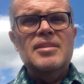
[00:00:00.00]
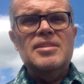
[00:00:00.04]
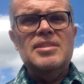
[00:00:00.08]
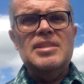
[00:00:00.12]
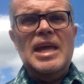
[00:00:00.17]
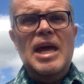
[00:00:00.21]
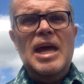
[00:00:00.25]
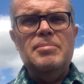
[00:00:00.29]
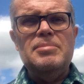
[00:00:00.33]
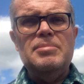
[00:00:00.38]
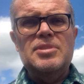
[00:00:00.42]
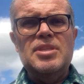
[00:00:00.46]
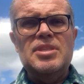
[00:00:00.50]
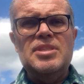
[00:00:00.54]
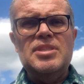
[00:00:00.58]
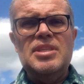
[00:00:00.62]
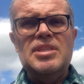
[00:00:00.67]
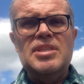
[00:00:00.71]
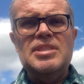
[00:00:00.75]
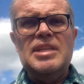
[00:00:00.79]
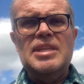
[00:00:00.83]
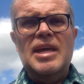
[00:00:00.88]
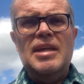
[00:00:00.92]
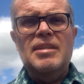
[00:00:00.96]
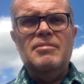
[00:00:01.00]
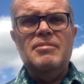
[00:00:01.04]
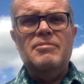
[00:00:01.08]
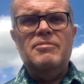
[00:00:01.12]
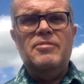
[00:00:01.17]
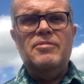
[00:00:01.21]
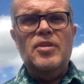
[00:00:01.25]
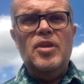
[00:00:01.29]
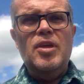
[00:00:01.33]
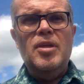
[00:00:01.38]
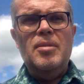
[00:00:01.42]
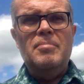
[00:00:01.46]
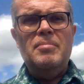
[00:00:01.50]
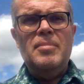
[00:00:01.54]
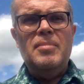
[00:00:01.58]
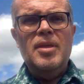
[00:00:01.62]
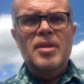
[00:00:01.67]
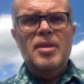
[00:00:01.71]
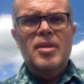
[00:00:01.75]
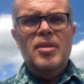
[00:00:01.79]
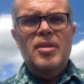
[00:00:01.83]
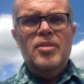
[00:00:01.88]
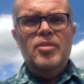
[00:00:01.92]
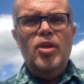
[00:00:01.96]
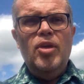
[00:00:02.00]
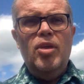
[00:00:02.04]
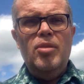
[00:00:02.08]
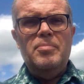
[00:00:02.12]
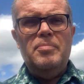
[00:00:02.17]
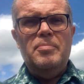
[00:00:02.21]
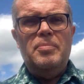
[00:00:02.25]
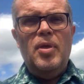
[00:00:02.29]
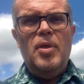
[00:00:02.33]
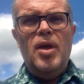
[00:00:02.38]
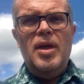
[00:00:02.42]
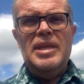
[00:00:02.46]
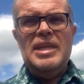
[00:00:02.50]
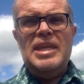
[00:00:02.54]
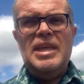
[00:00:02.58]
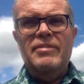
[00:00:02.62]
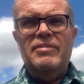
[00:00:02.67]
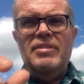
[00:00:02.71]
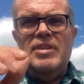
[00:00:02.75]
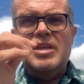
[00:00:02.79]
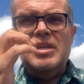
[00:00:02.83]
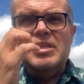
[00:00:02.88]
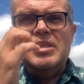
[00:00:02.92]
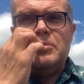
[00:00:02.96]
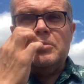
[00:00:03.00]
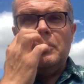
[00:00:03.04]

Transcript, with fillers: helps us to stand firm not by giving us